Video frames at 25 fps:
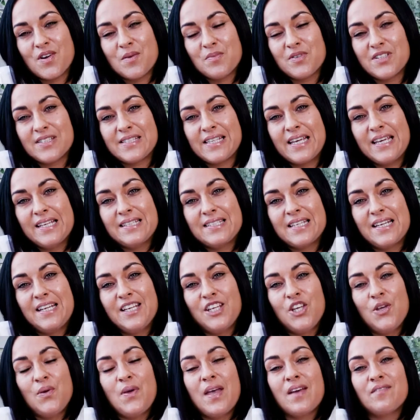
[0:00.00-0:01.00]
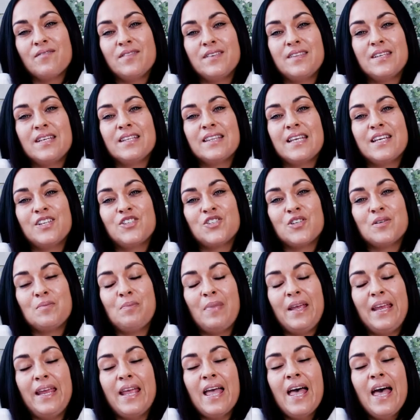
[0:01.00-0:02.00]
I'm just here telling you everything they
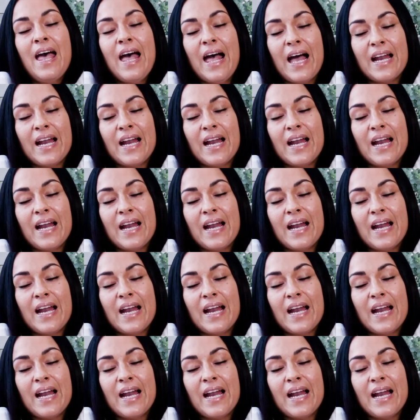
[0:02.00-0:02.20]
should be.